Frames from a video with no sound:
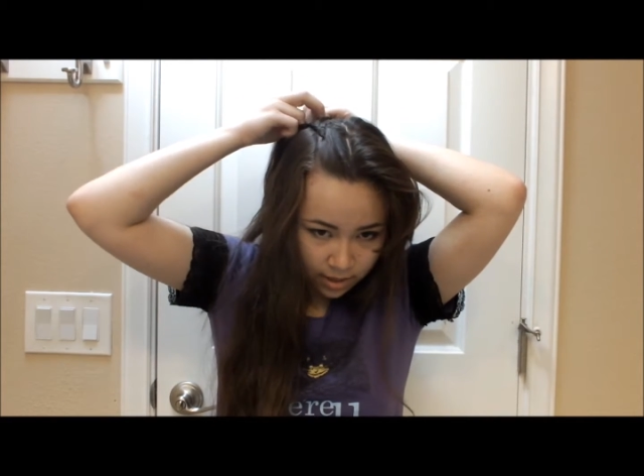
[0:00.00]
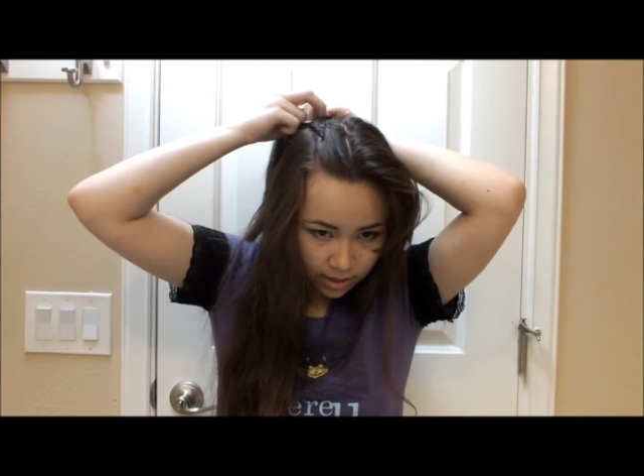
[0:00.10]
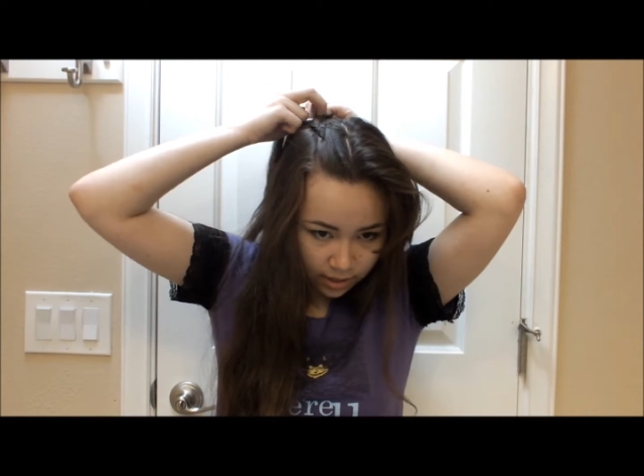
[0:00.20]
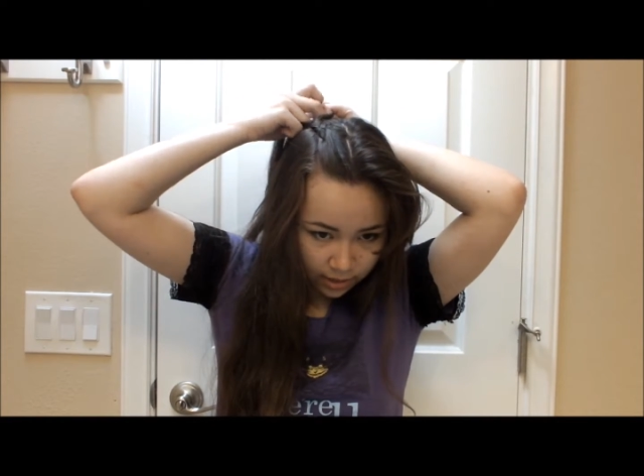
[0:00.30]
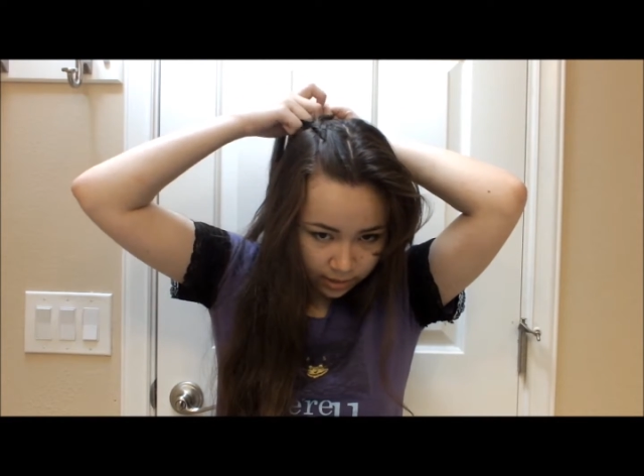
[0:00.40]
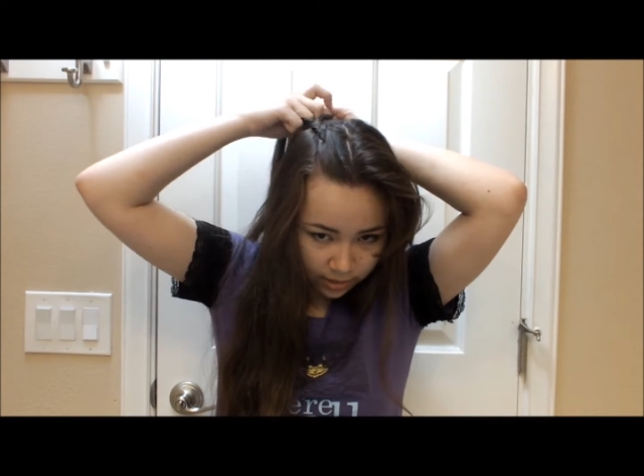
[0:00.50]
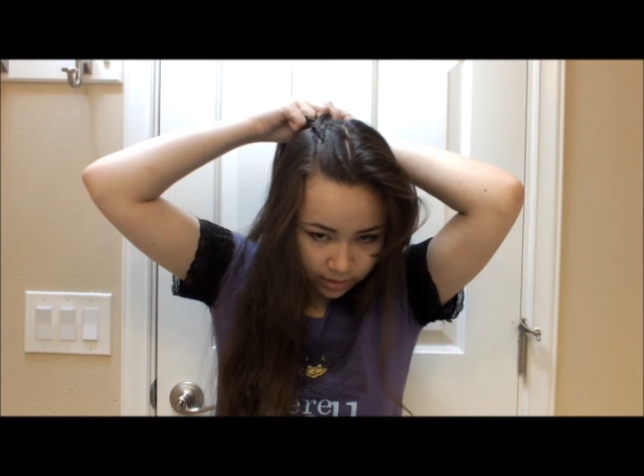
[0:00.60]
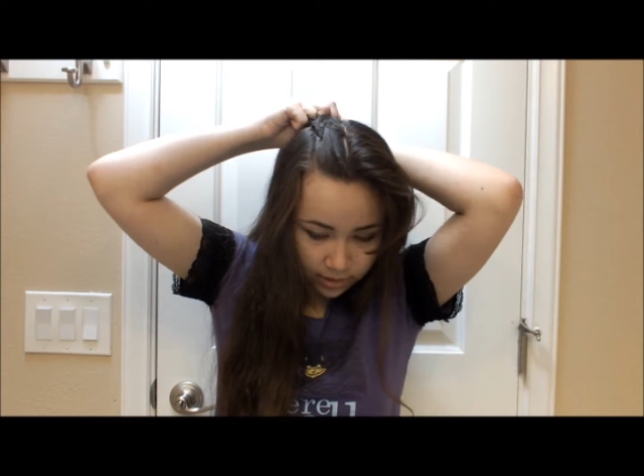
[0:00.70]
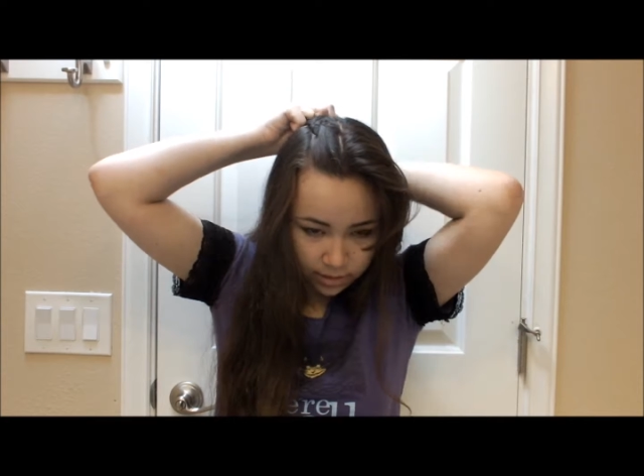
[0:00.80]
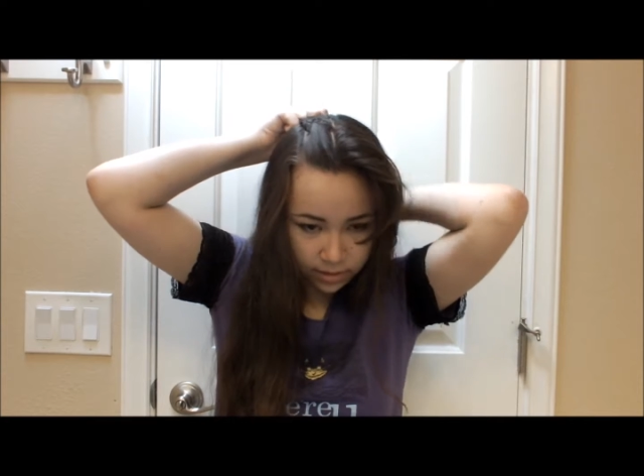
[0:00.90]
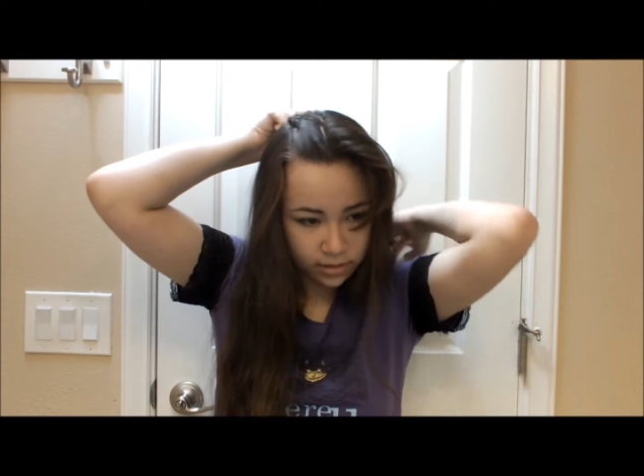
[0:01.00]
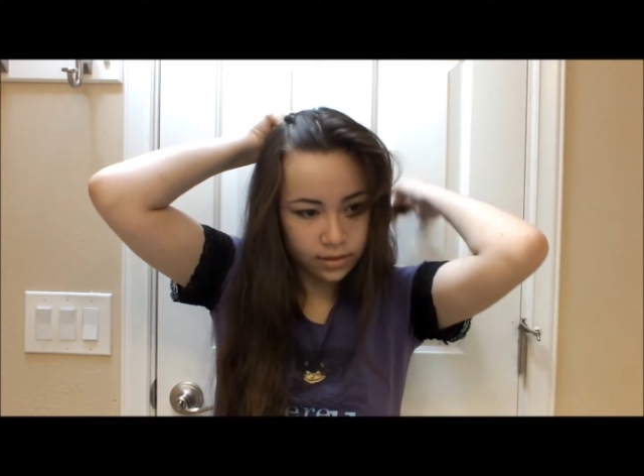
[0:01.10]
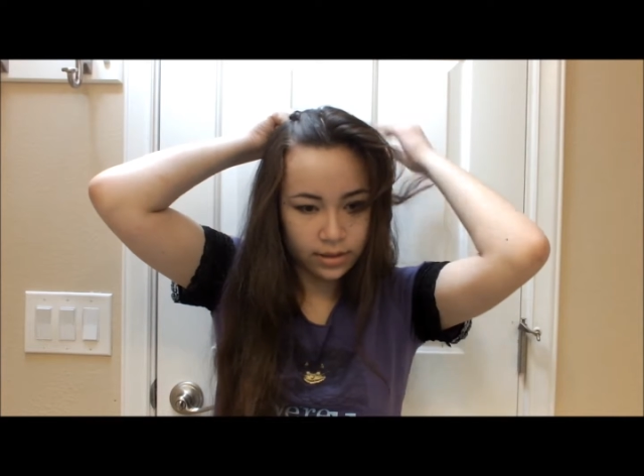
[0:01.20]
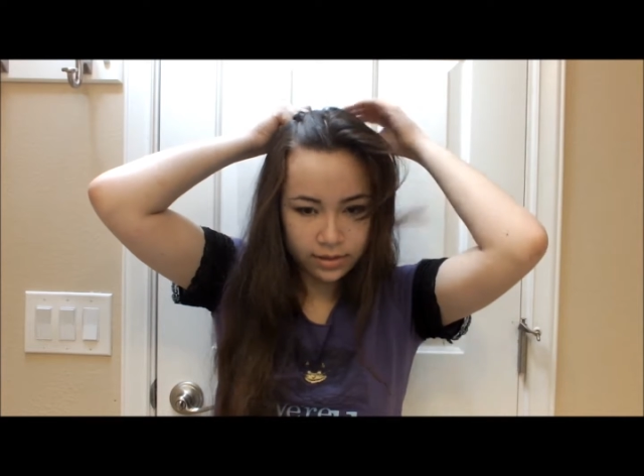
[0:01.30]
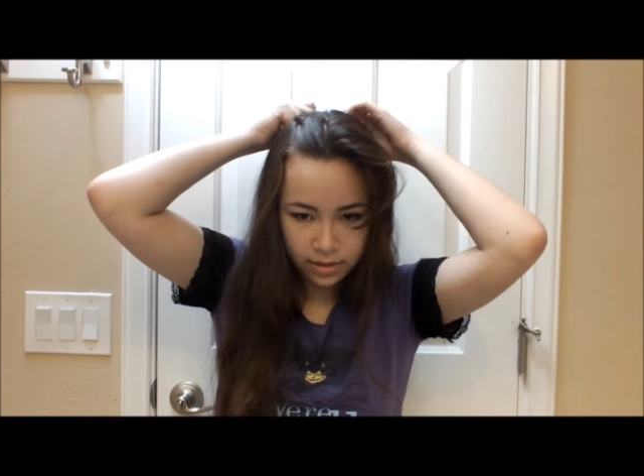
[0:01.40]
And
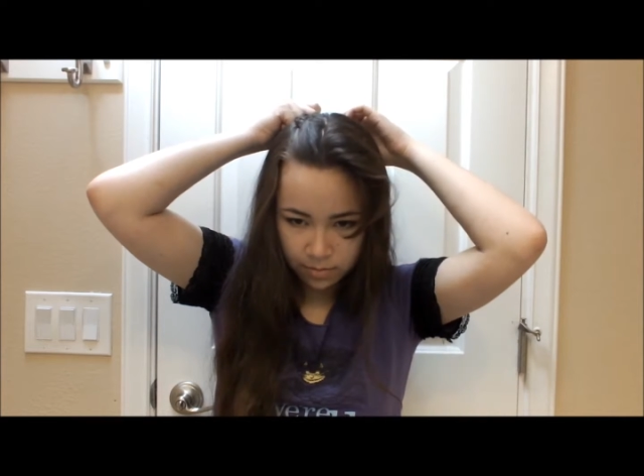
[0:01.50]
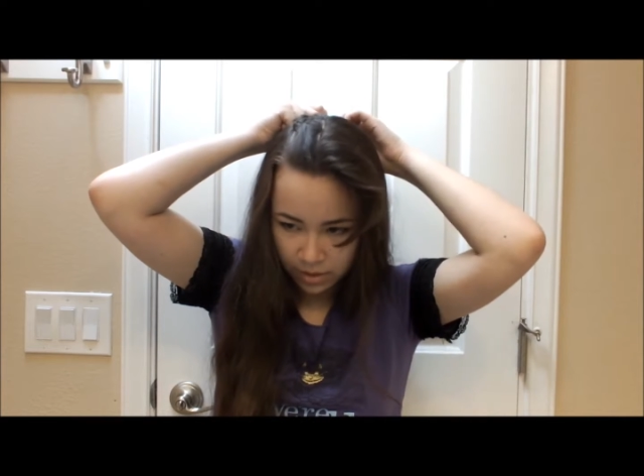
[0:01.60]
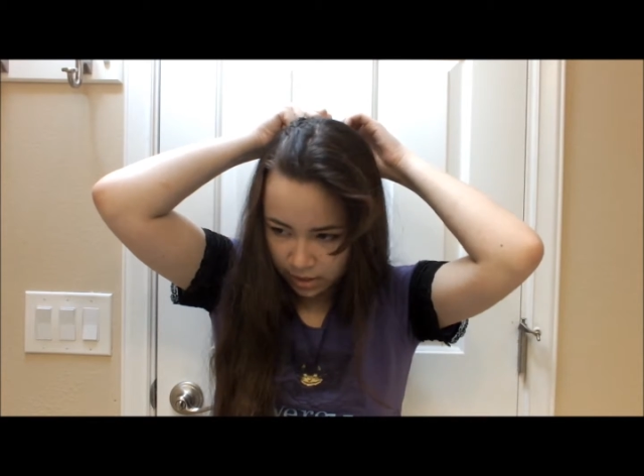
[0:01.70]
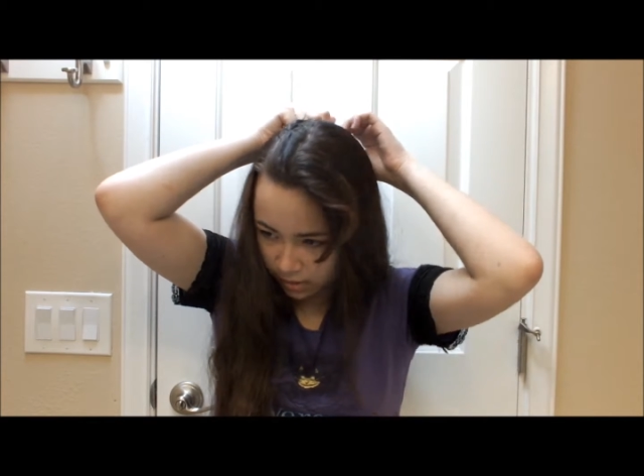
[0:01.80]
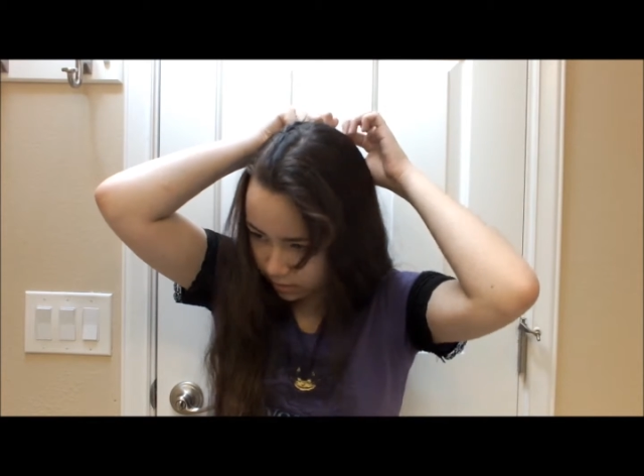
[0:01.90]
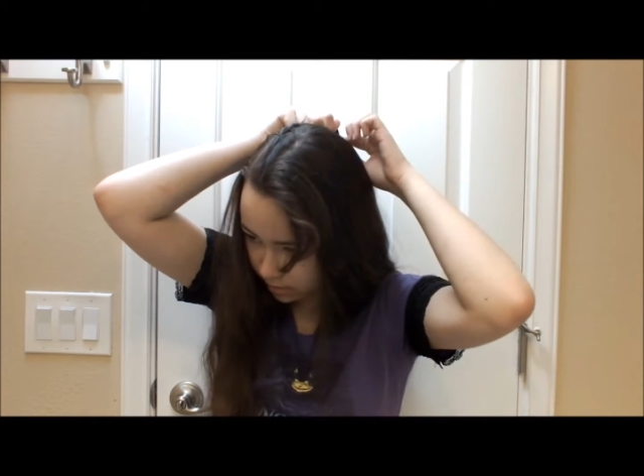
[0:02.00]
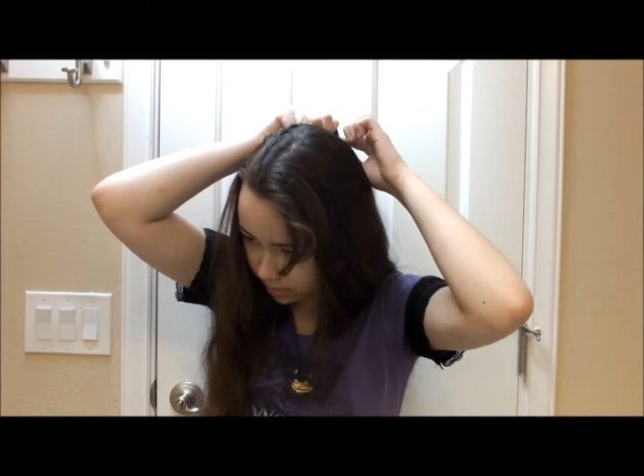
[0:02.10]
that's going to be,